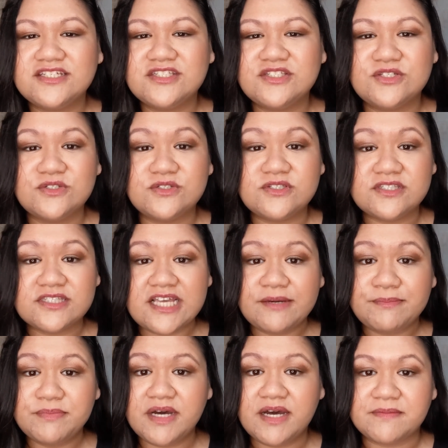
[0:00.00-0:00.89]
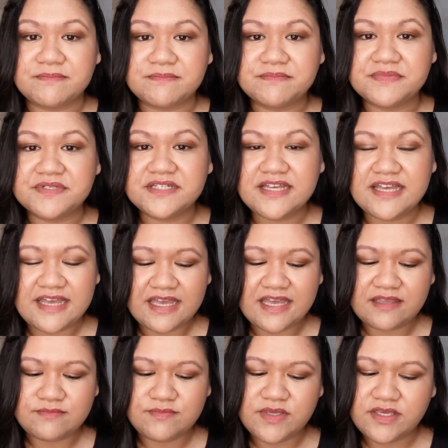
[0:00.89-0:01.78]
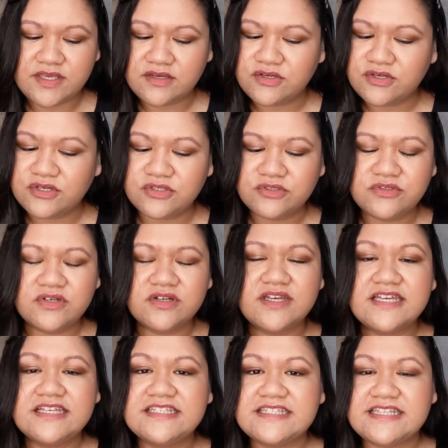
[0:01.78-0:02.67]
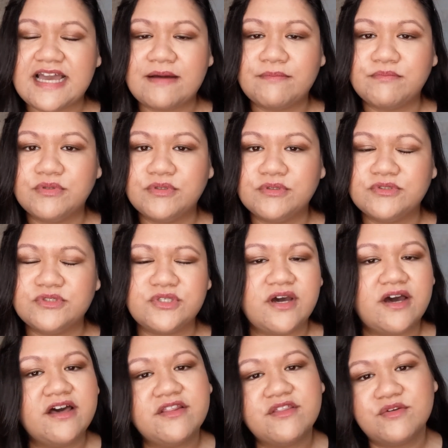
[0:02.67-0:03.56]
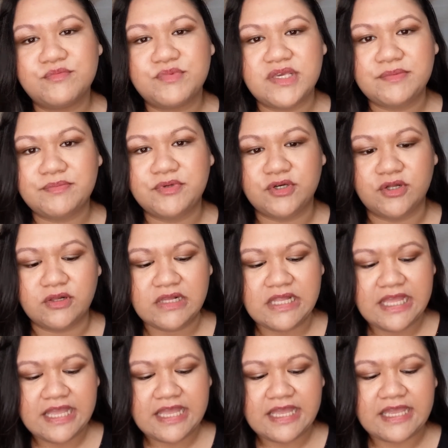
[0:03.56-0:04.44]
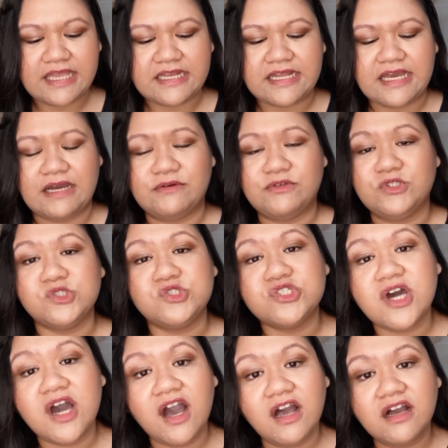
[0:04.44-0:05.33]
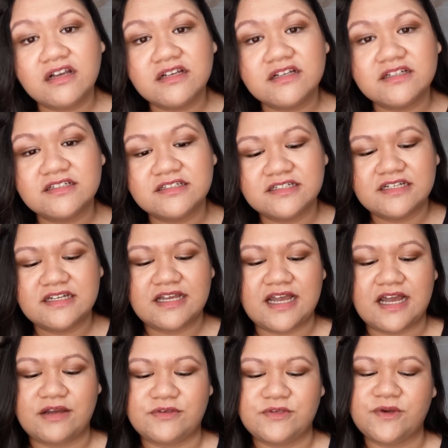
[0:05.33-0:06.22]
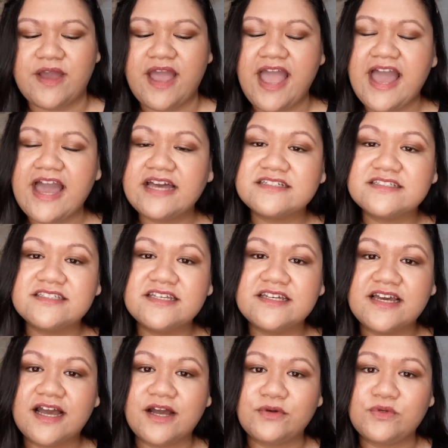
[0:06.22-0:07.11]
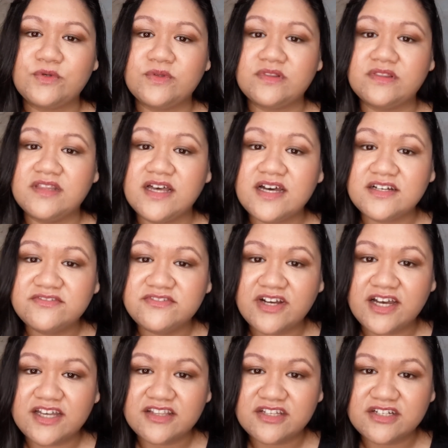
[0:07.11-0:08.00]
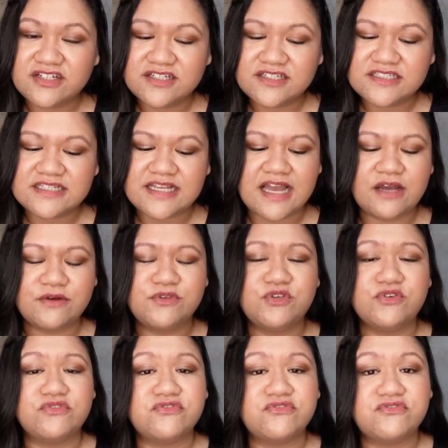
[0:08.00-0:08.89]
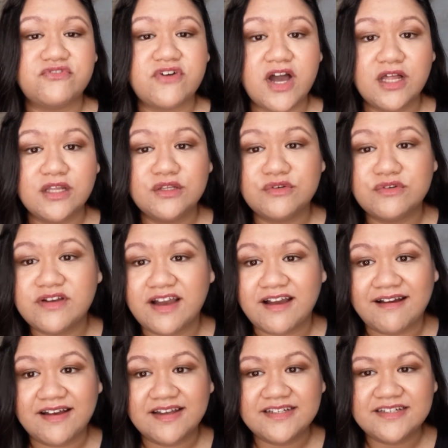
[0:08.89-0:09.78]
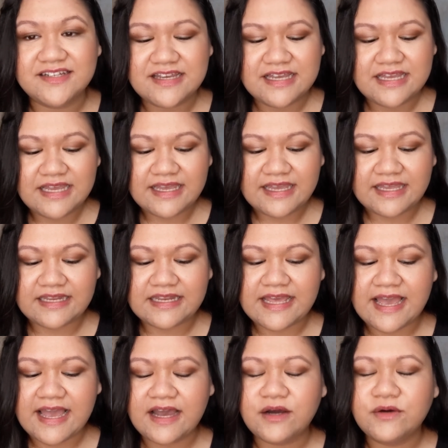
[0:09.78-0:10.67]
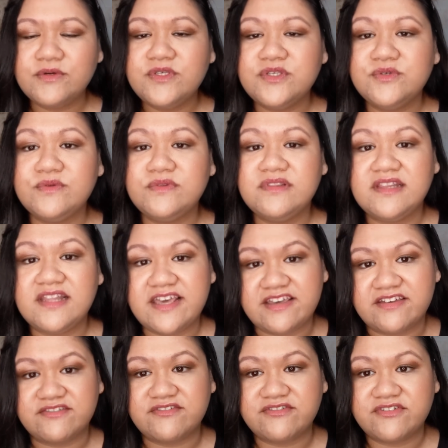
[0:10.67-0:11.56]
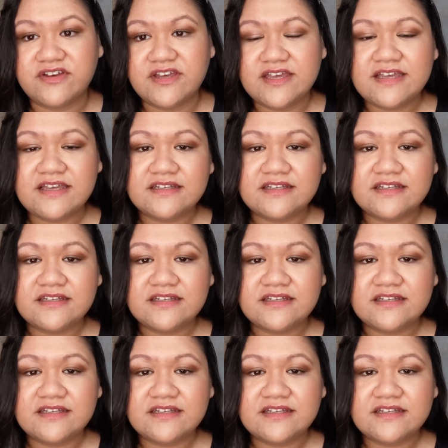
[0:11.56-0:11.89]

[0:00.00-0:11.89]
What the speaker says: is to step up and be a good example to other people in how you talk, how you act, how you love others, how you follow God, and how you live.